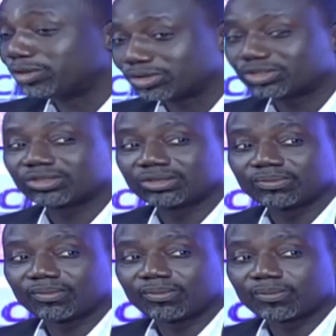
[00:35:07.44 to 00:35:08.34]
youths.
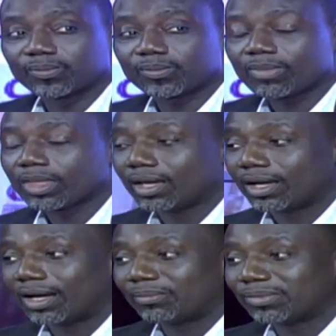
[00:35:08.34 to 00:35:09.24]
You
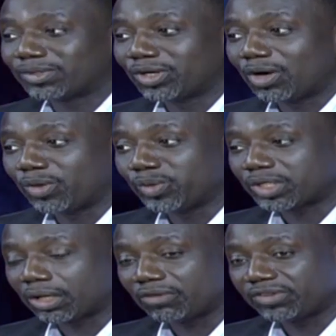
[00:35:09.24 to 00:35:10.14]
know, when we
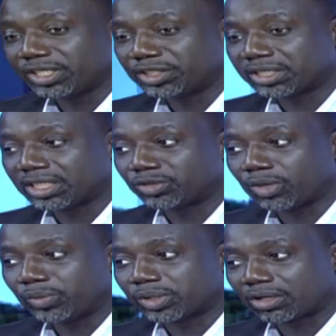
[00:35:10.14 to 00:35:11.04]
talk of initiatives,
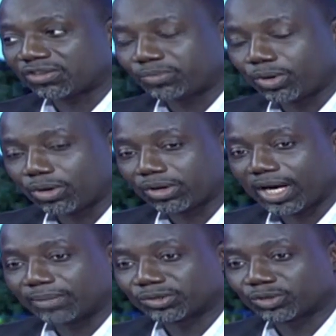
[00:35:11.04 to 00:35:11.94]
when we talk of
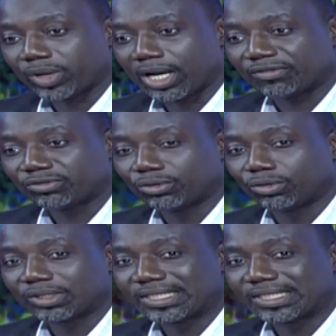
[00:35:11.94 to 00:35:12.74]
programs, we have to